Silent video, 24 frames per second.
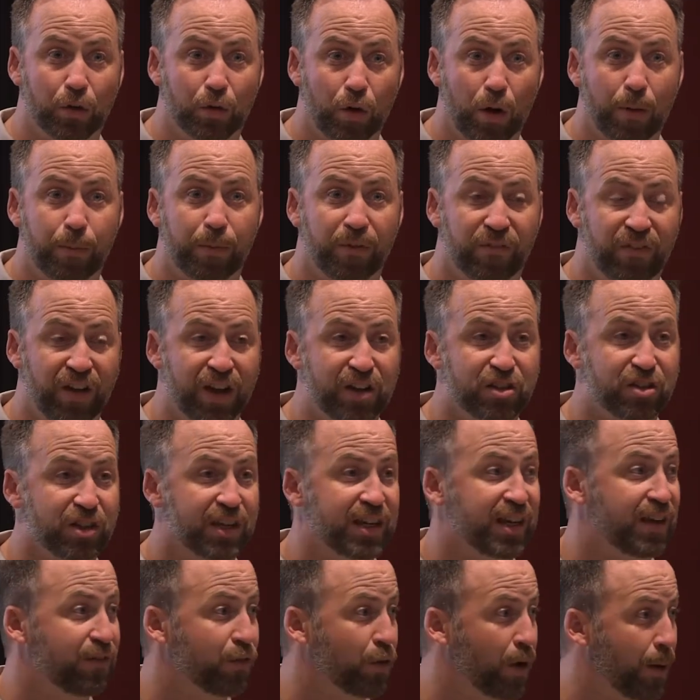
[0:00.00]
to grow
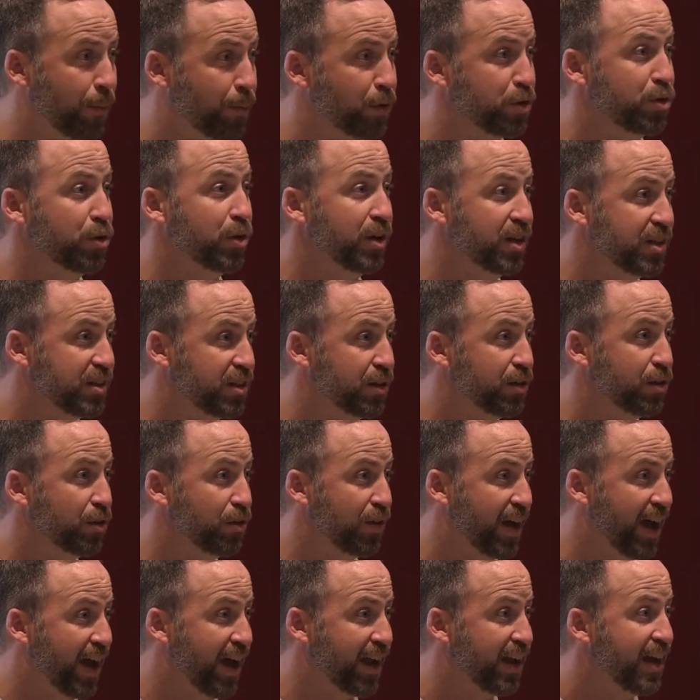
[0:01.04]
professionally, give you opportunities to
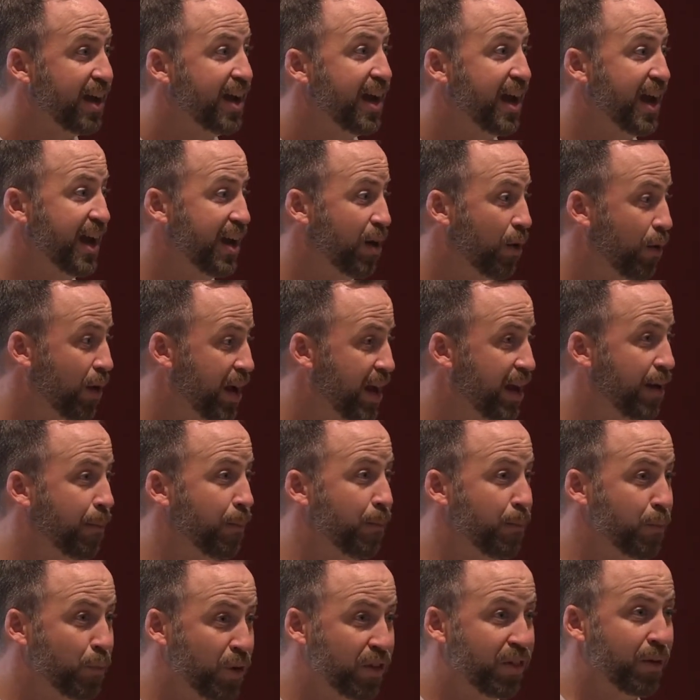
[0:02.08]
do that,
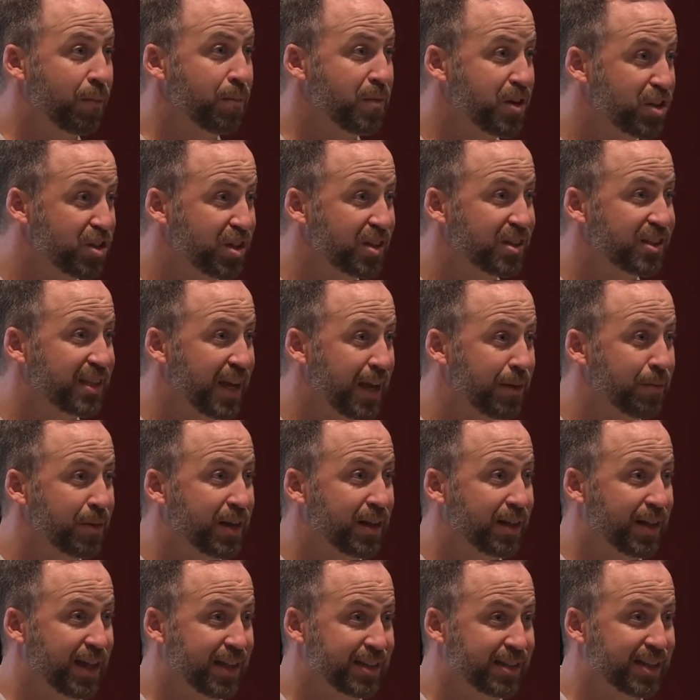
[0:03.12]
with a mission
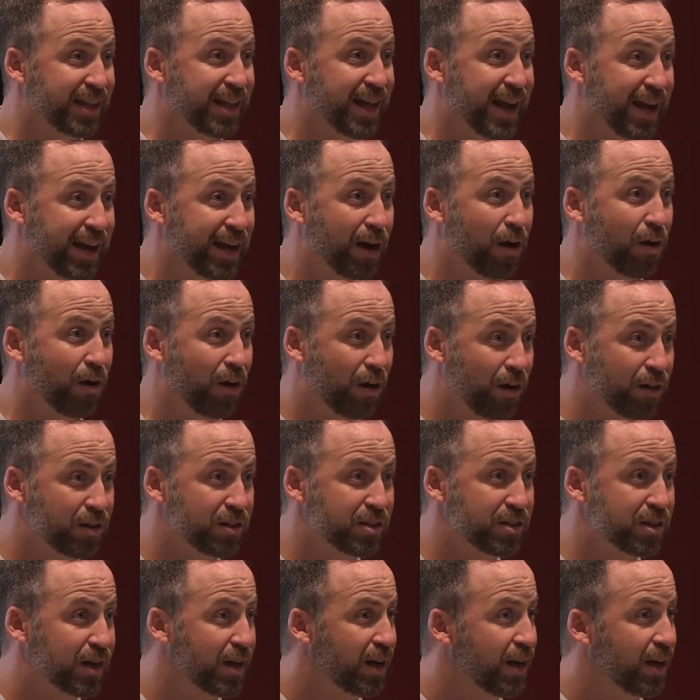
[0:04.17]
statement that's like
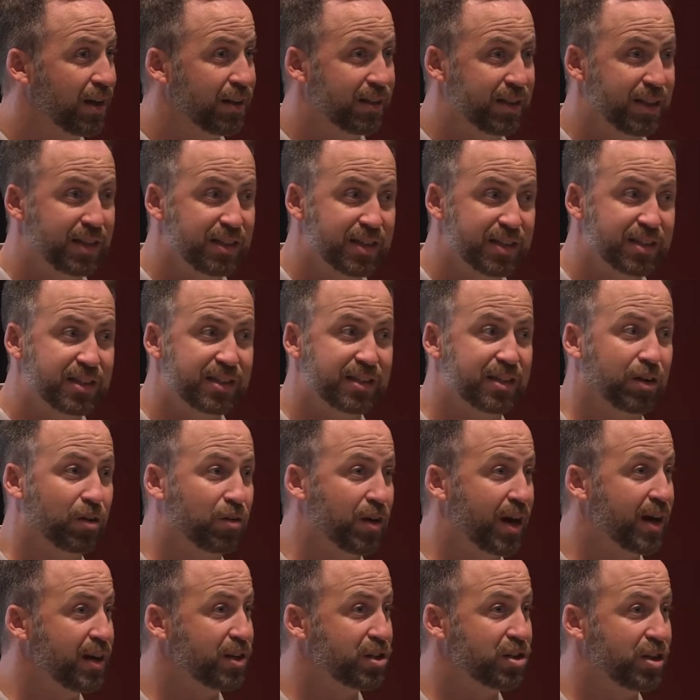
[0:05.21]
ours, then this is the
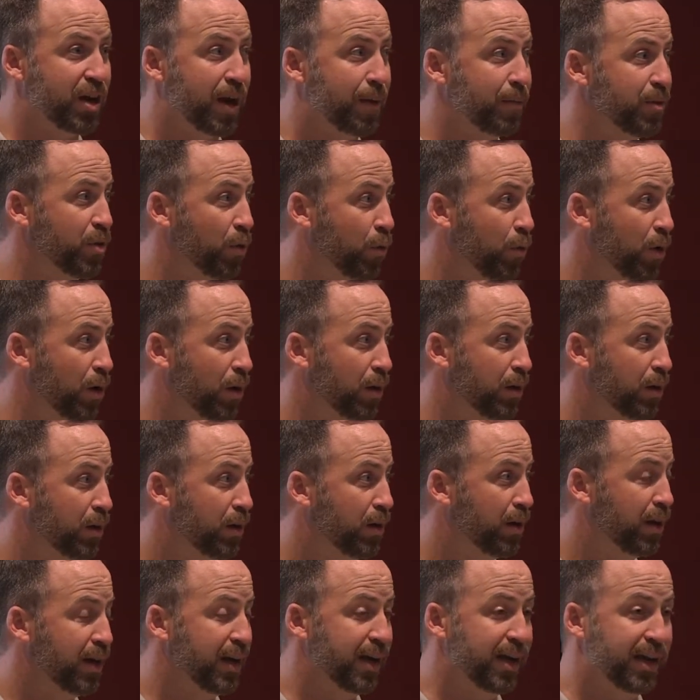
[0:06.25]
greatest job in the world.
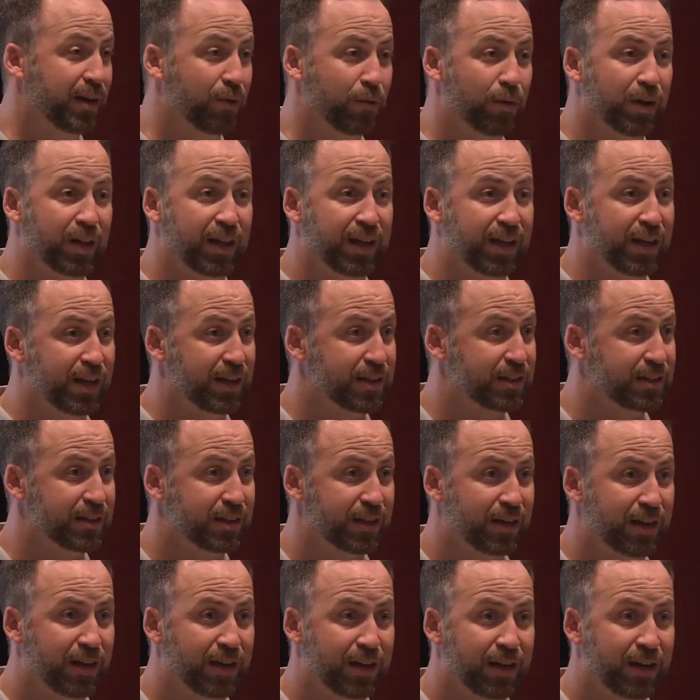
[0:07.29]
It really is.